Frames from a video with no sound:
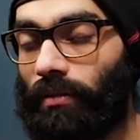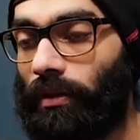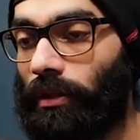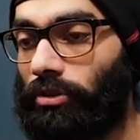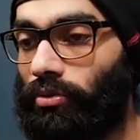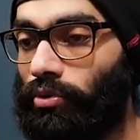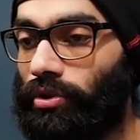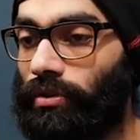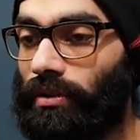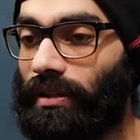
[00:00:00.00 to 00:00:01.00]
or
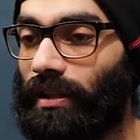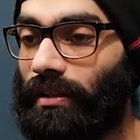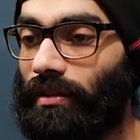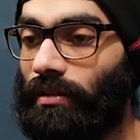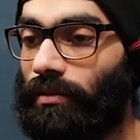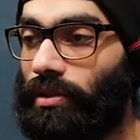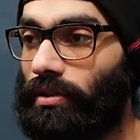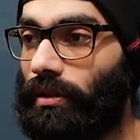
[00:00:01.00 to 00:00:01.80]
extrusion, you're just getting curvature.